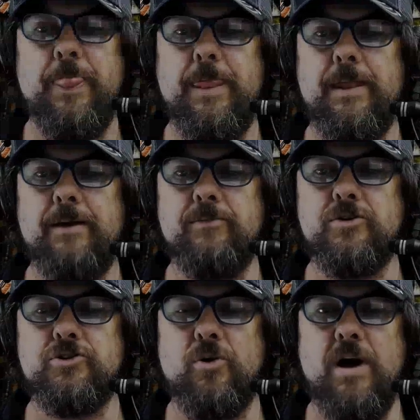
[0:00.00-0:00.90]
I'm not
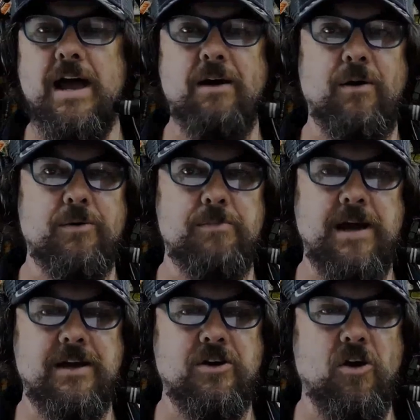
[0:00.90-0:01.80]
sure how I would
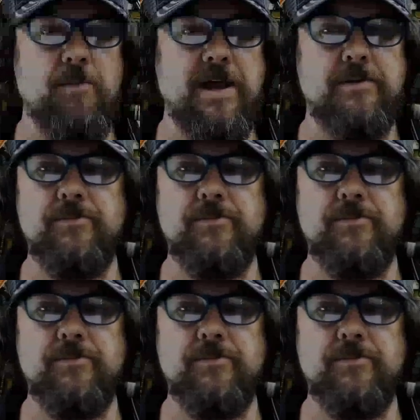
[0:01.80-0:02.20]
make a comment,